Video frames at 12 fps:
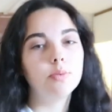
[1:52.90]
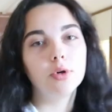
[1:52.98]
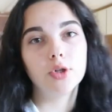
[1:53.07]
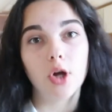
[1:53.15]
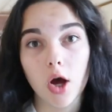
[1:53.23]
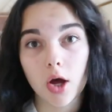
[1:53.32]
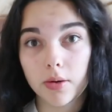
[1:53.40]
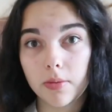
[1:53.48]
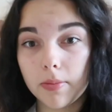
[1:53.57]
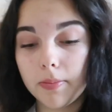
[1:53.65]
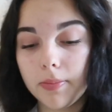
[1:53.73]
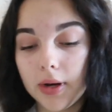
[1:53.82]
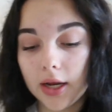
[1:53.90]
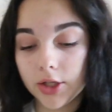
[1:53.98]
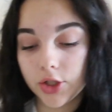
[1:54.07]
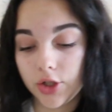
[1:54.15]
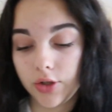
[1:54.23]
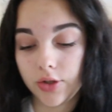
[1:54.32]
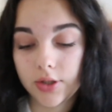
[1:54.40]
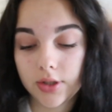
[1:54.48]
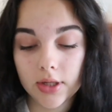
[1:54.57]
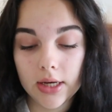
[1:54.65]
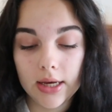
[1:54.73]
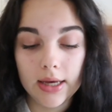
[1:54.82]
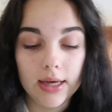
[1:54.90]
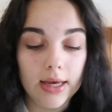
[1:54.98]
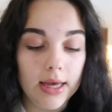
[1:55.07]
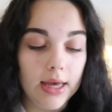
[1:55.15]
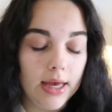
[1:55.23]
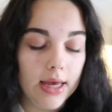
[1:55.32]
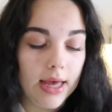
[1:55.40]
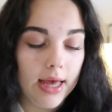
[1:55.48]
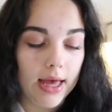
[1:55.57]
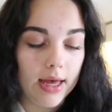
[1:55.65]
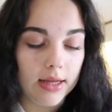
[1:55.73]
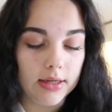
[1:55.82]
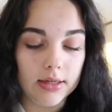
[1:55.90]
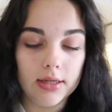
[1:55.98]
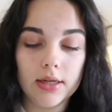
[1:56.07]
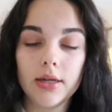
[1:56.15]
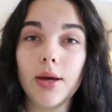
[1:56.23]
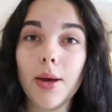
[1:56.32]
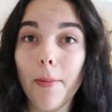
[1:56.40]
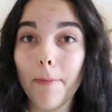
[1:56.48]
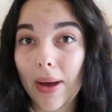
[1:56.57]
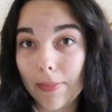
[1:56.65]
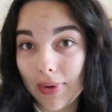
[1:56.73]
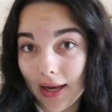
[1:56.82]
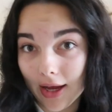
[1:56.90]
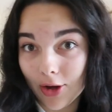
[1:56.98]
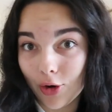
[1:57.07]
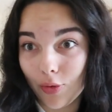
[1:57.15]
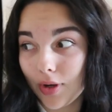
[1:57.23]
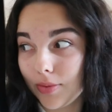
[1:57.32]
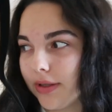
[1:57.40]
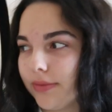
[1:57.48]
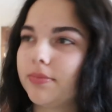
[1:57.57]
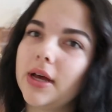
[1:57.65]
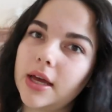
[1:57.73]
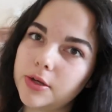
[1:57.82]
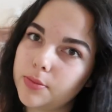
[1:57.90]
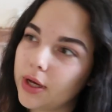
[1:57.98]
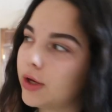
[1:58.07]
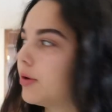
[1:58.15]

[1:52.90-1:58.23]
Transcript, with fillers: to put on black shoes and my black ribbon and my